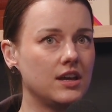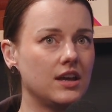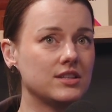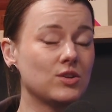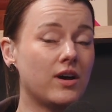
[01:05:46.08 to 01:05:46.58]

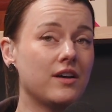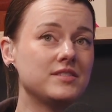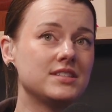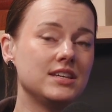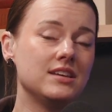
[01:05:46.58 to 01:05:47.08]
And so how I've
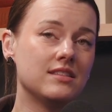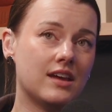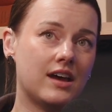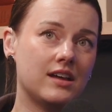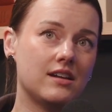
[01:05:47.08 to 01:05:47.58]
seen
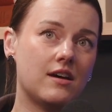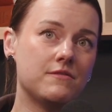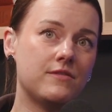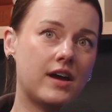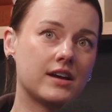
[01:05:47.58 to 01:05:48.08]
that
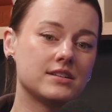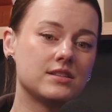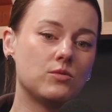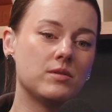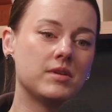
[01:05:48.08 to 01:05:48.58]
affect
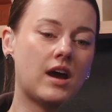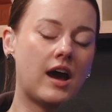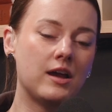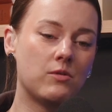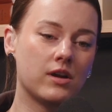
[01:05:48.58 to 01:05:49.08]
the women
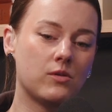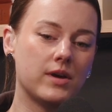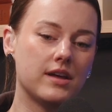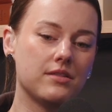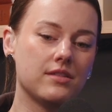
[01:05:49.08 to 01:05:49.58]
I work
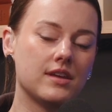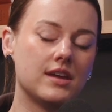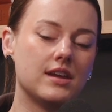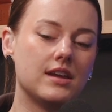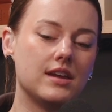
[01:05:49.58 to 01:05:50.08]
with
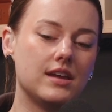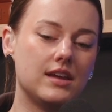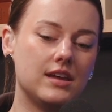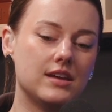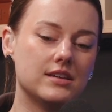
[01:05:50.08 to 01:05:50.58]

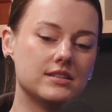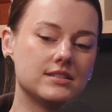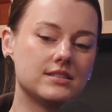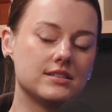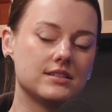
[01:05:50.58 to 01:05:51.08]

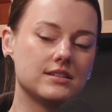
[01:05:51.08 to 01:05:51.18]
is